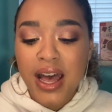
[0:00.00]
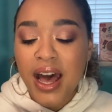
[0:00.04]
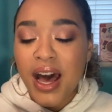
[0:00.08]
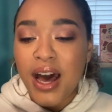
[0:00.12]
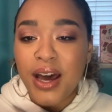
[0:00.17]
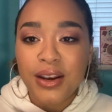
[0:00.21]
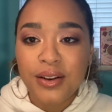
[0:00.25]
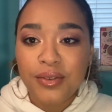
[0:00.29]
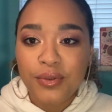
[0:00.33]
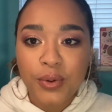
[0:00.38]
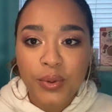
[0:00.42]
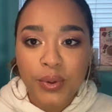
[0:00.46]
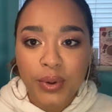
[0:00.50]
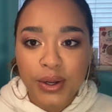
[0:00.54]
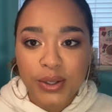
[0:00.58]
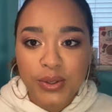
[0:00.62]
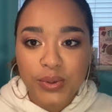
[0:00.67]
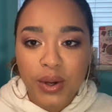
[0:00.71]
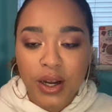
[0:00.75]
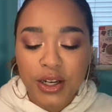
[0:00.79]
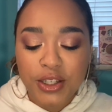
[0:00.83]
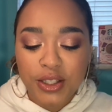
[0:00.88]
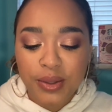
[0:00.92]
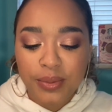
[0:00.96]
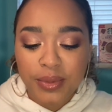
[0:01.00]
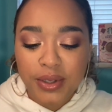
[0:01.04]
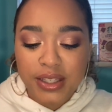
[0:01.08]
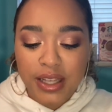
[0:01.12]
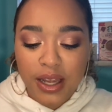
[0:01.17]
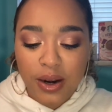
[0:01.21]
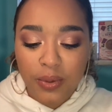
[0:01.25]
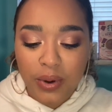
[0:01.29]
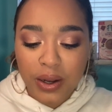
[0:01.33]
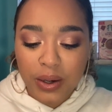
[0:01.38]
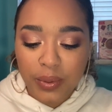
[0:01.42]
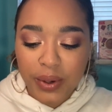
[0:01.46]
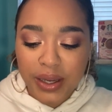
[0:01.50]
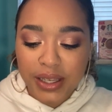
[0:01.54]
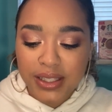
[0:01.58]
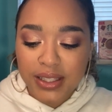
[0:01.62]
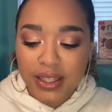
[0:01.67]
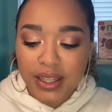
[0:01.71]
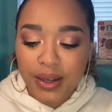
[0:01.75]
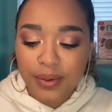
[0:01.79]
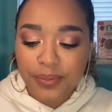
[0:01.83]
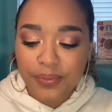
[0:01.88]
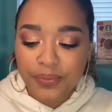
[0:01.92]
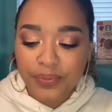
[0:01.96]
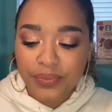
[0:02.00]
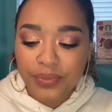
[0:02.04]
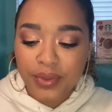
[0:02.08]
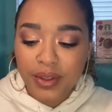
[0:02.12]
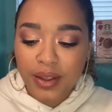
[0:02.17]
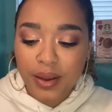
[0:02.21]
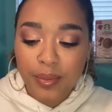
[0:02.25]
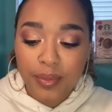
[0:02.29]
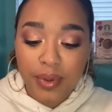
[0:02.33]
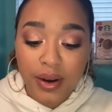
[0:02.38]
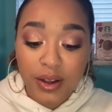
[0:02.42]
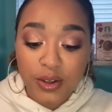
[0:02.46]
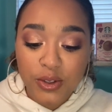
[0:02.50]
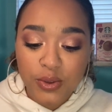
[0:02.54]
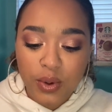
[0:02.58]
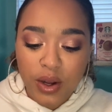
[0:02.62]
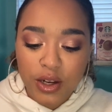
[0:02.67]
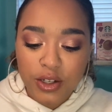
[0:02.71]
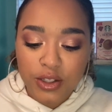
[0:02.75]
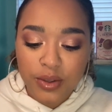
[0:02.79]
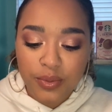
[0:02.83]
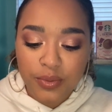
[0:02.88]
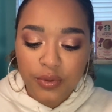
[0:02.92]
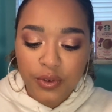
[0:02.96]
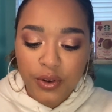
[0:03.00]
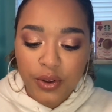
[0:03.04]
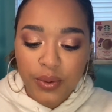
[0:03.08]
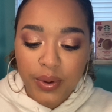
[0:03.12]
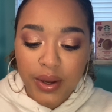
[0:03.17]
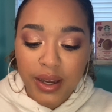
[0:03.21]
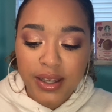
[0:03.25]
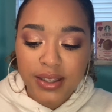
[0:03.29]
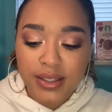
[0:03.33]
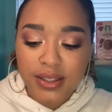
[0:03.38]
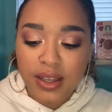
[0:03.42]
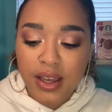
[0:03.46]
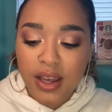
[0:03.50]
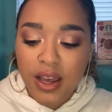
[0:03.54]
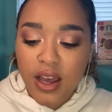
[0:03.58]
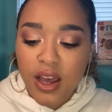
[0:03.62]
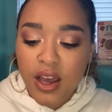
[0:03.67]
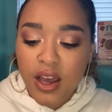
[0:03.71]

I don't even want to swatch them because I don't want to waste them. but I'll swatch them for you guys.